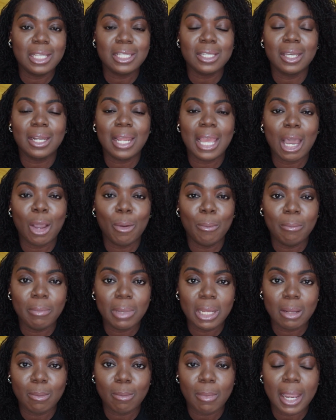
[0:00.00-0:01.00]
Is going to help
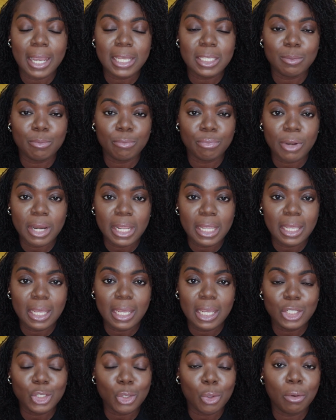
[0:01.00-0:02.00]
minimize
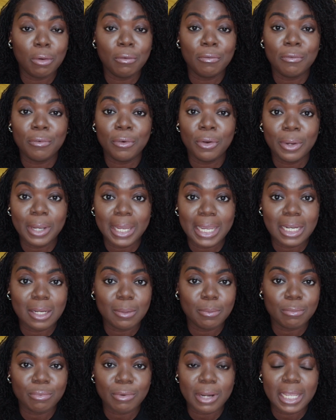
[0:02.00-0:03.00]
breakage or avoid
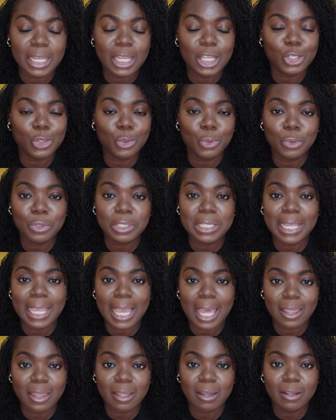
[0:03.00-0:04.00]
breakage
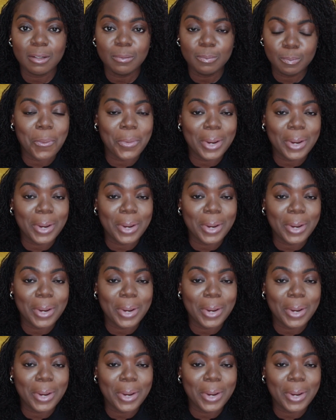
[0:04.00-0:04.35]
altogether,